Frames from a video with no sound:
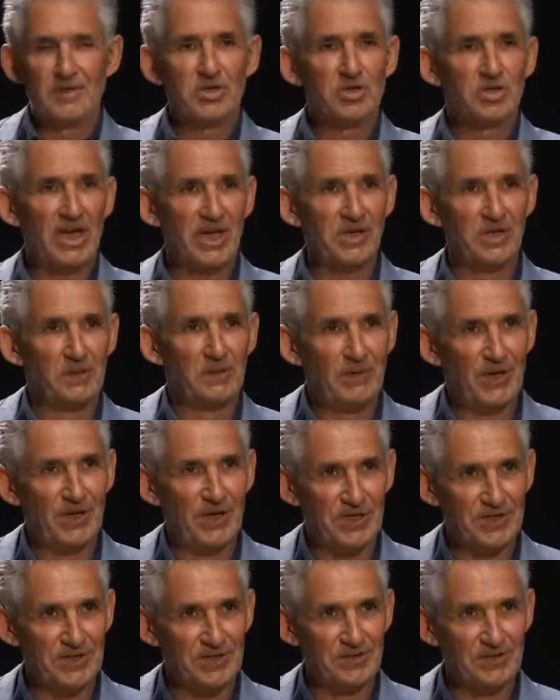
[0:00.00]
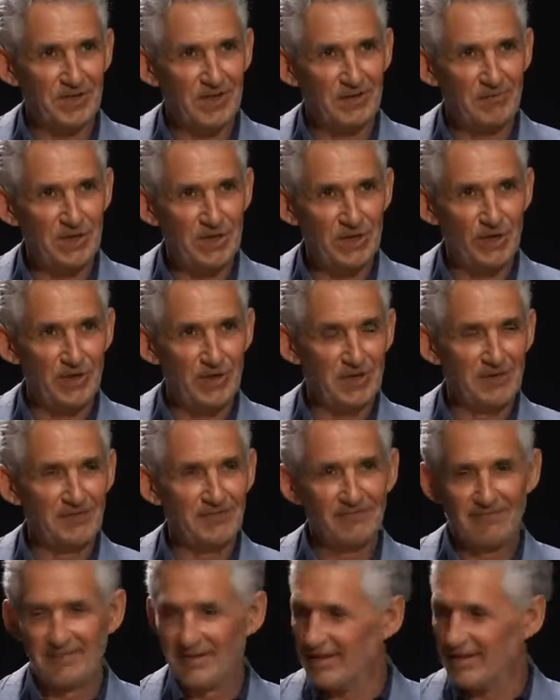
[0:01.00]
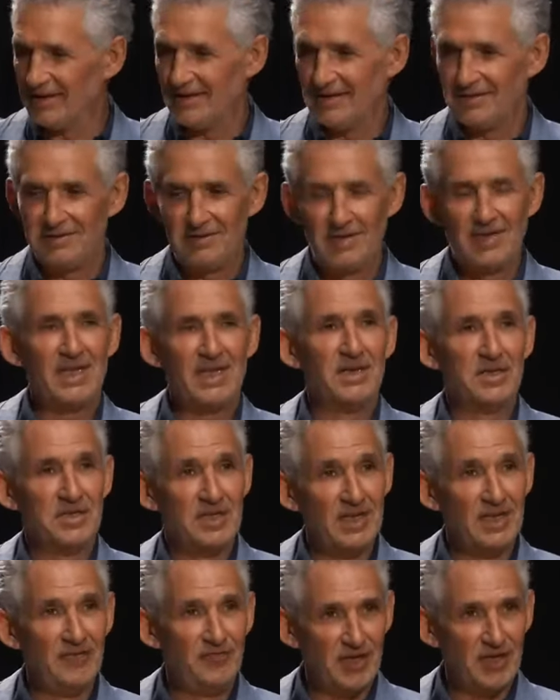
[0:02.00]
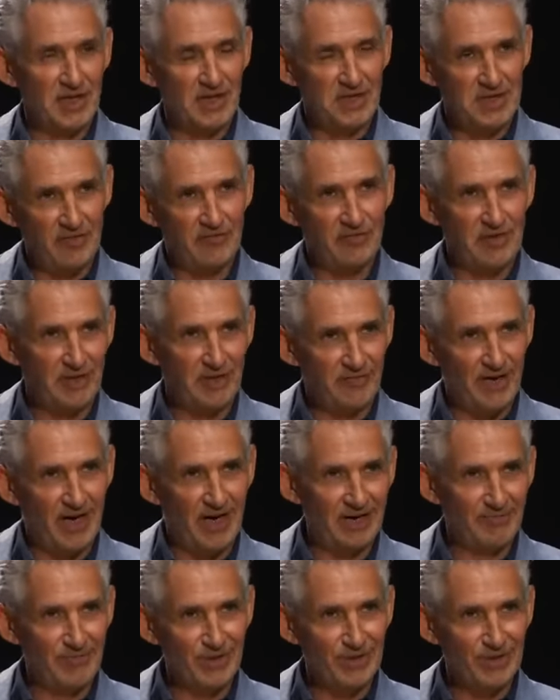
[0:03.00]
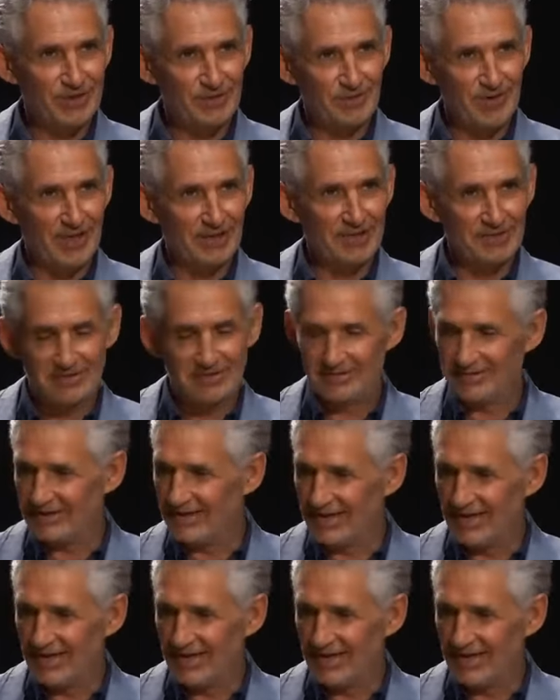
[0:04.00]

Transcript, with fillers: shadow person that can be doing in a, living in a different environment to us.